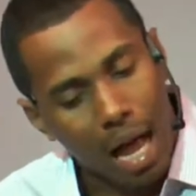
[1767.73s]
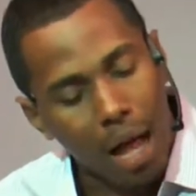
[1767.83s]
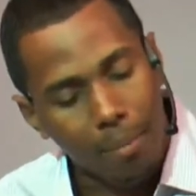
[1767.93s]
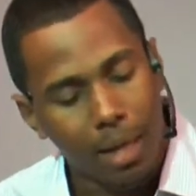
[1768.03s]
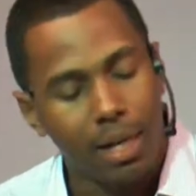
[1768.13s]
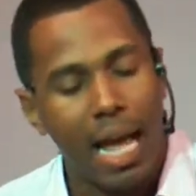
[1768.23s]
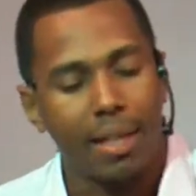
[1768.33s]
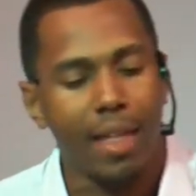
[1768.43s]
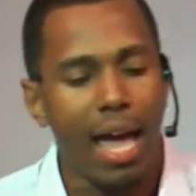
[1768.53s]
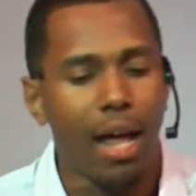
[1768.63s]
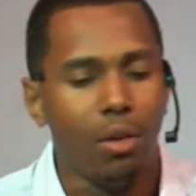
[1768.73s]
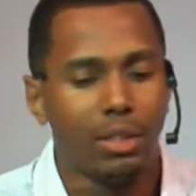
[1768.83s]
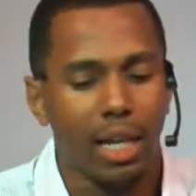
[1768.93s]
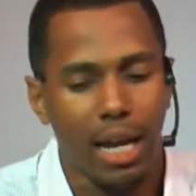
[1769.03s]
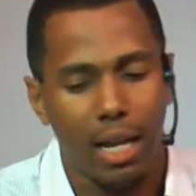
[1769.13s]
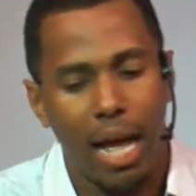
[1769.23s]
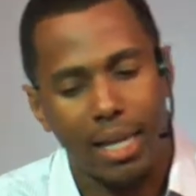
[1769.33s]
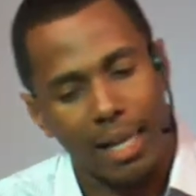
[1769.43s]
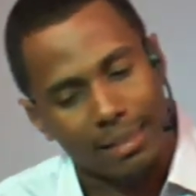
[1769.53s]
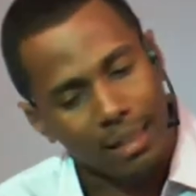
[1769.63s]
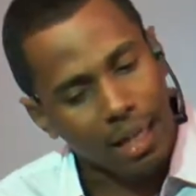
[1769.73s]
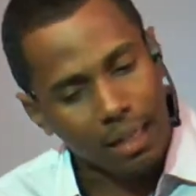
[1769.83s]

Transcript: comment like that or saying I can't sit